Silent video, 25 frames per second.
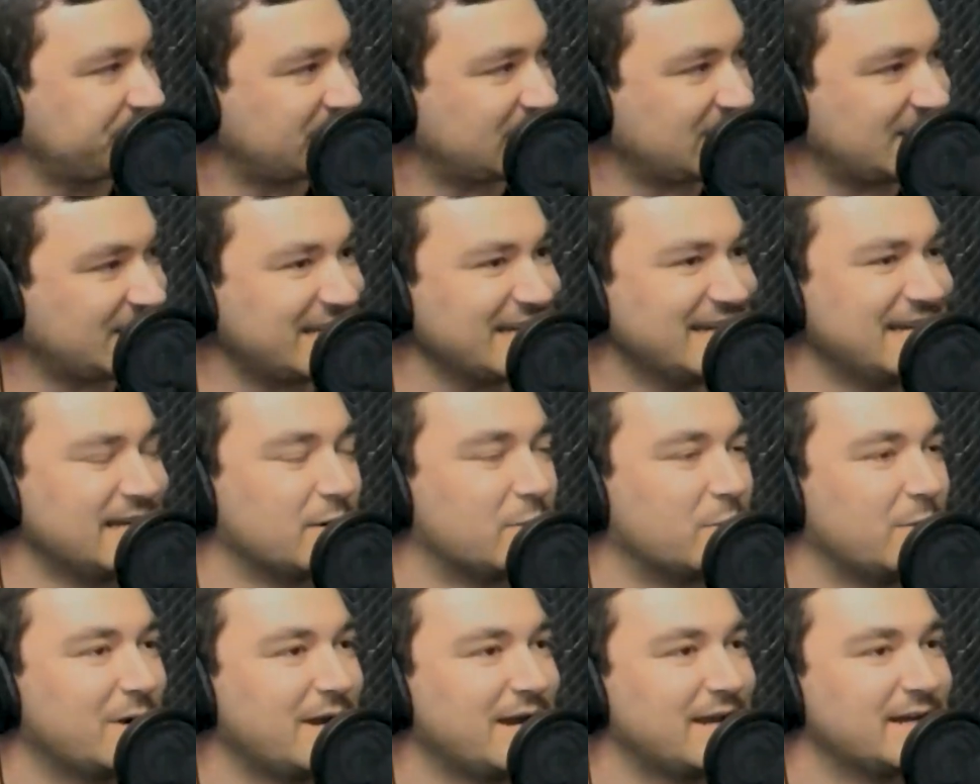in a
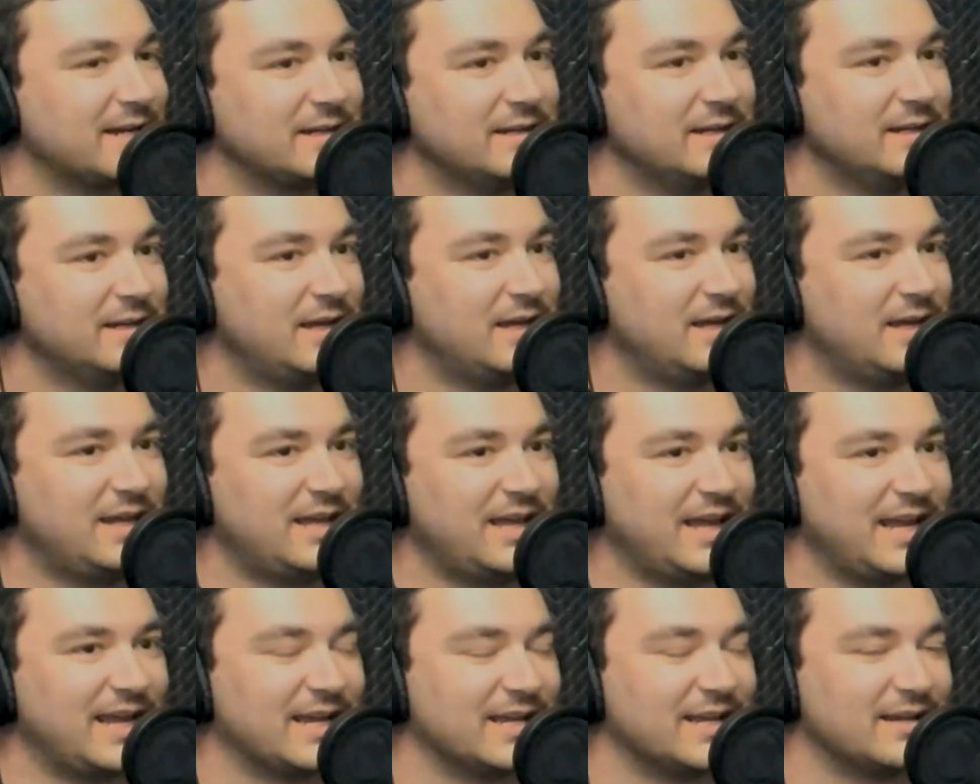way
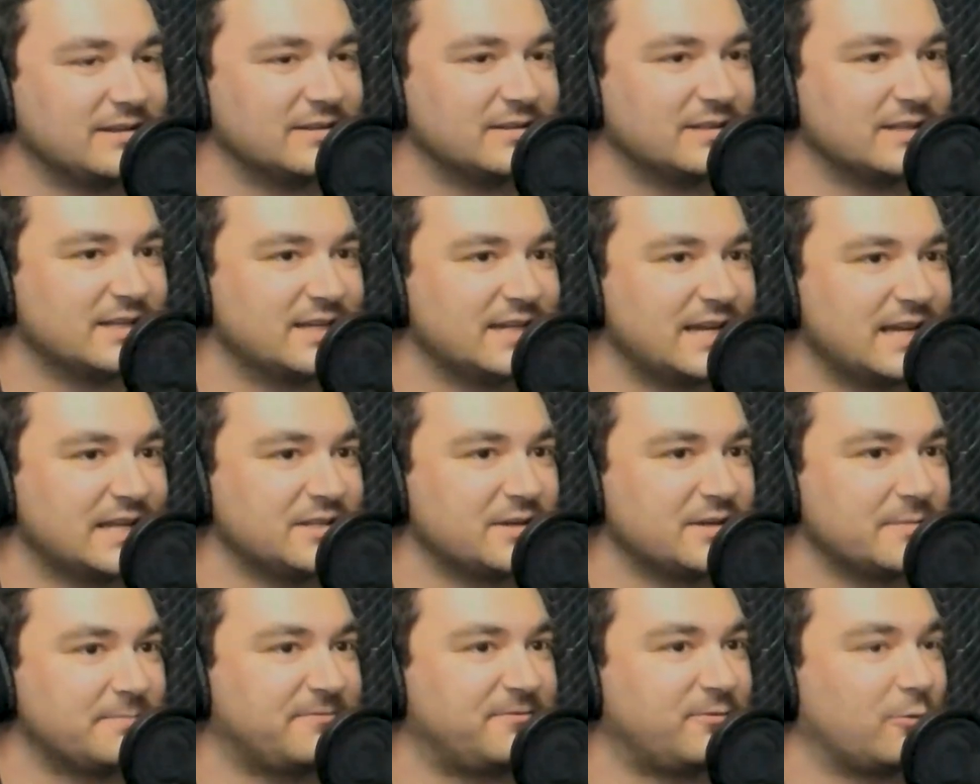and they end
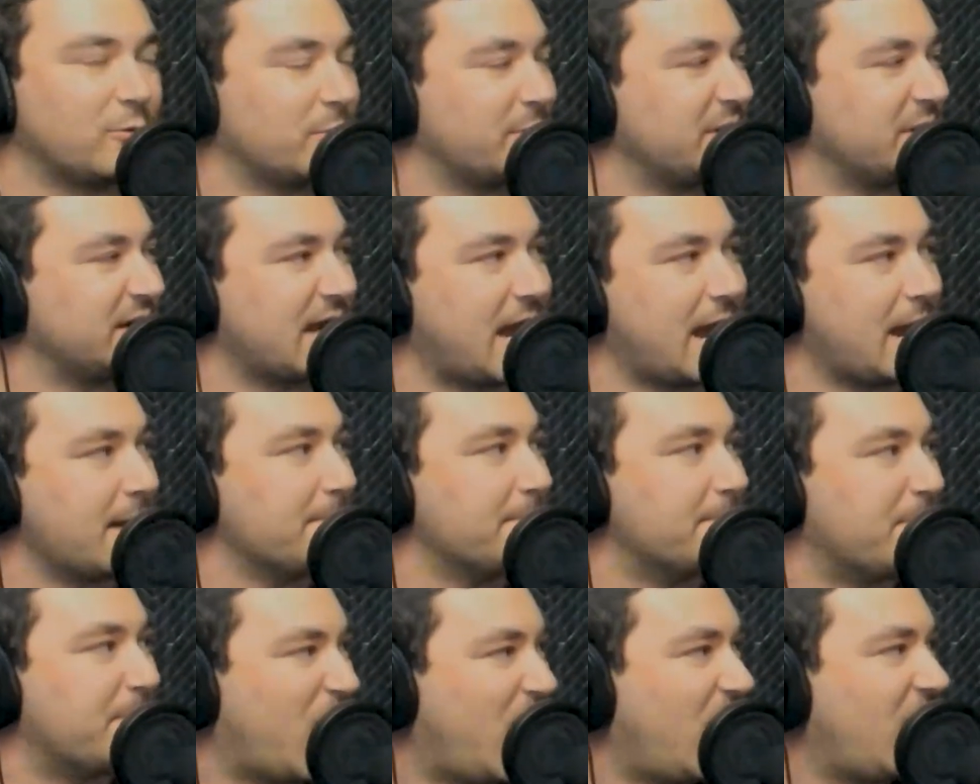up forming a
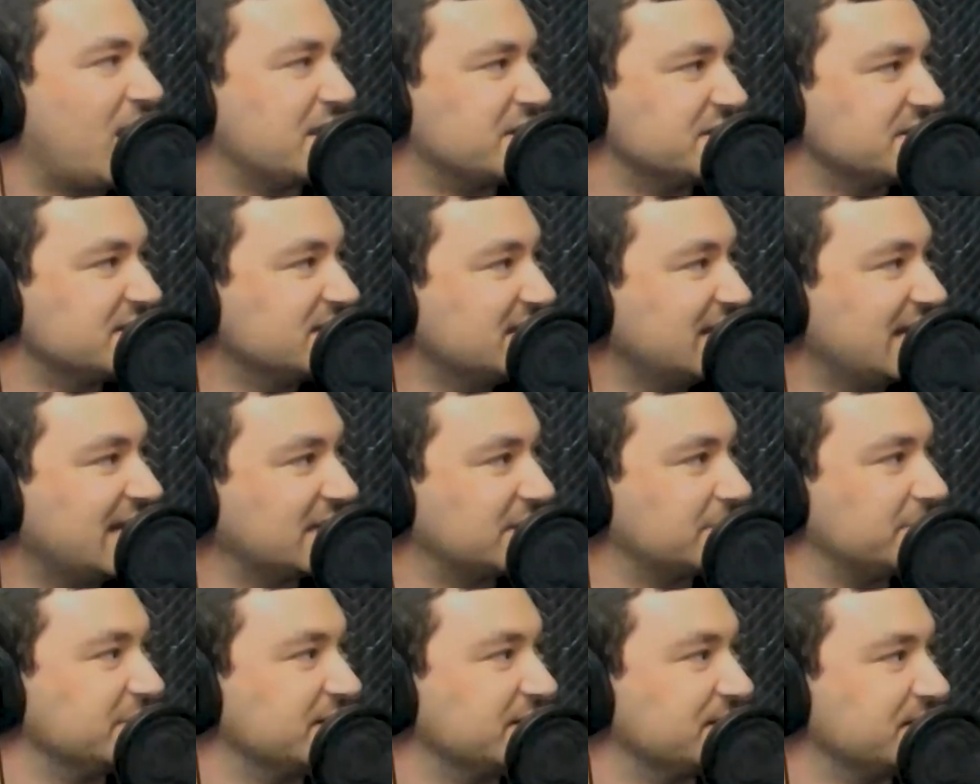bond at the
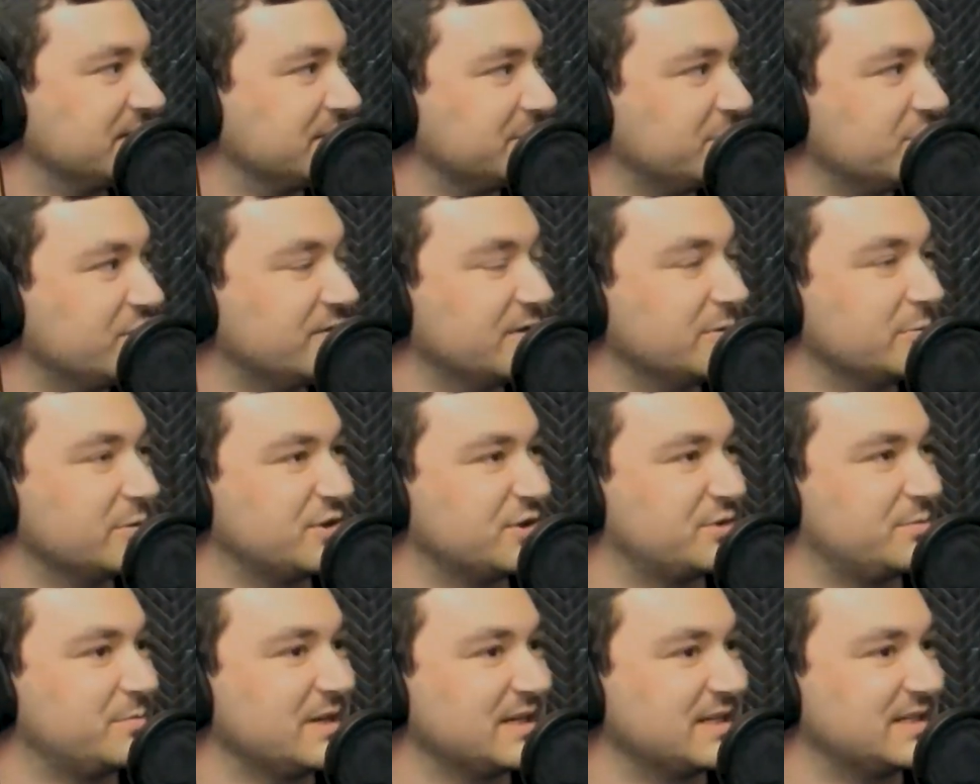beginning of the movie,
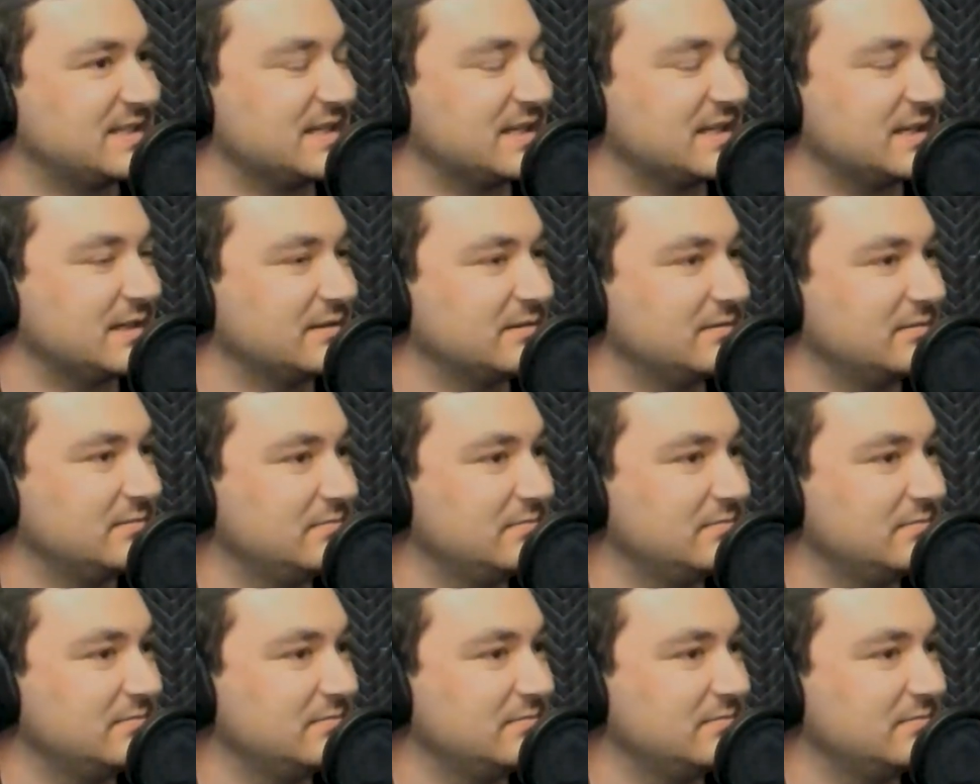which makes it